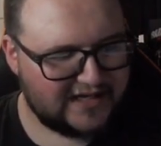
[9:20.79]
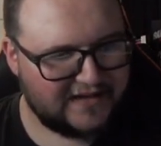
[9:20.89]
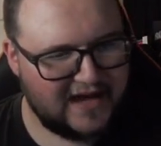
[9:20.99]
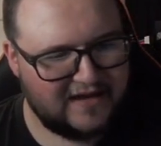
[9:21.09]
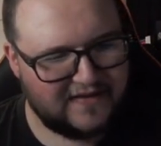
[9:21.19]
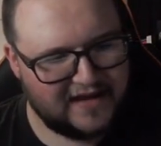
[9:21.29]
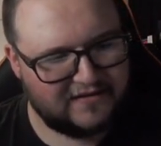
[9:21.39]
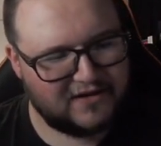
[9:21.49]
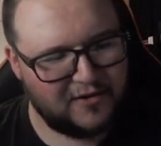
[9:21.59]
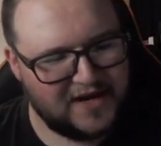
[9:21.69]
They they
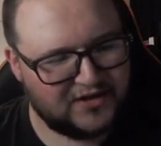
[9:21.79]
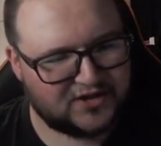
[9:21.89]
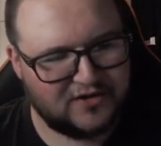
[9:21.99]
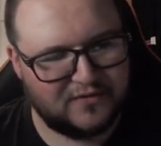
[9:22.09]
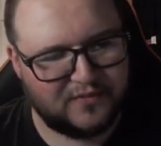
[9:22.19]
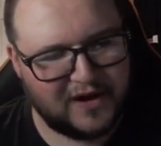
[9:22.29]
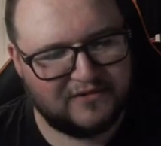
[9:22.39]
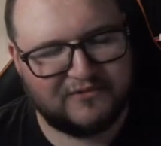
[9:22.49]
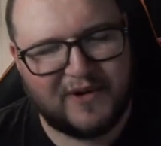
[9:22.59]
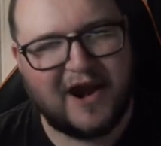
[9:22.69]
go into
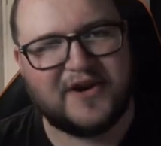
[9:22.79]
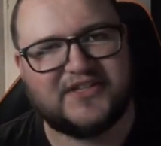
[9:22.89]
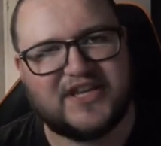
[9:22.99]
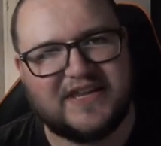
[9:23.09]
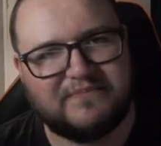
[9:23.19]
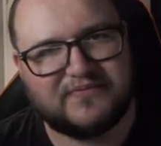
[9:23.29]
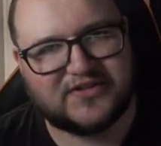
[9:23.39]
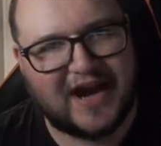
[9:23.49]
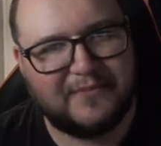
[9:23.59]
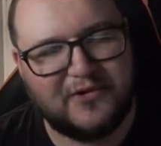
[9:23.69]
well, where is he?
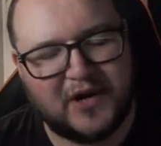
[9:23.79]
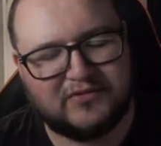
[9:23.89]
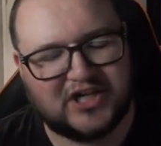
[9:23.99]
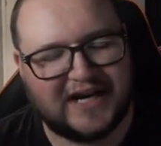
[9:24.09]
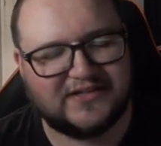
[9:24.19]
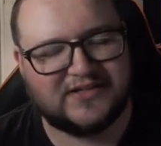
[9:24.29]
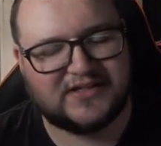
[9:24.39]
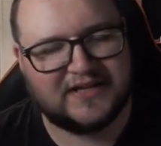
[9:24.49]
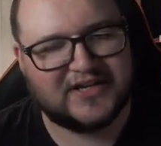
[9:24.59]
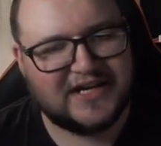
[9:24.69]
Samuel Jackson
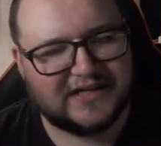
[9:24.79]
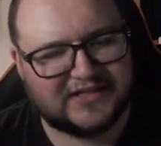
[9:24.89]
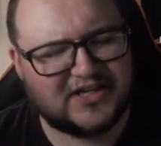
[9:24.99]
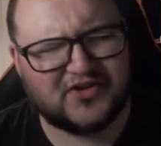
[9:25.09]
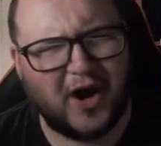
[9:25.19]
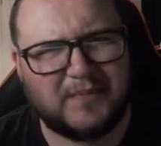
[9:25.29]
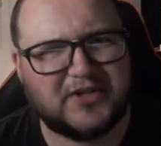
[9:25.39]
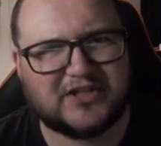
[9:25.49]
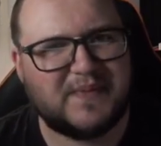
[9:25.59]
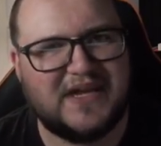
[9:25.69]
says because he's not up
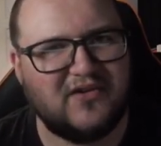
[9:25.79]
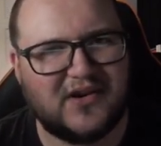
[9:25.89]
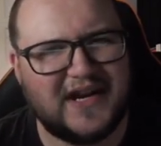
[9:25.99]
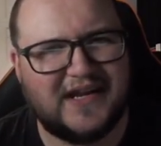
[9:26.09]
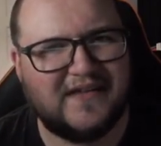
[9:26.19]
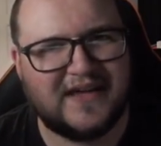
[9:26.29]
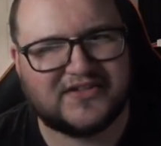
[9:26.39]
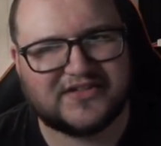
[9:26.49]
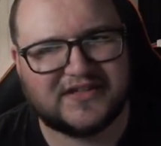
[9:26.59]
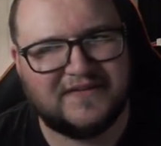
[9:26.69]
to speed on any of
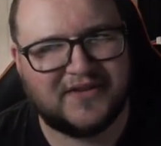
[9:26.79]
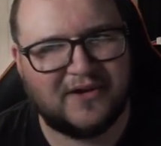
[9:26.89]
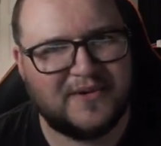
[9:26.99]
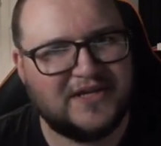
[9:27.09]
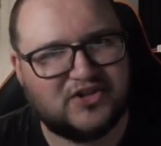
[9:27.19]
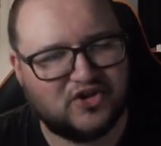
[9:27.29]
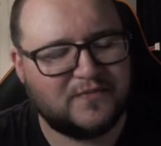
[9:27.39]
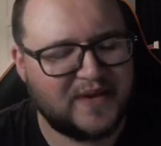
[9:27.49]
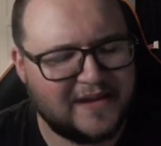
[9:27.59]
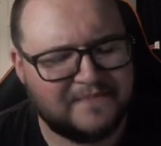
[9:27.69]
this, even though he
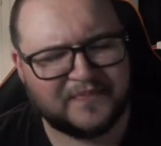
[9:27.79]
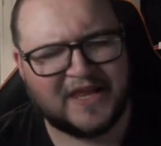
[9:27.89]
should be.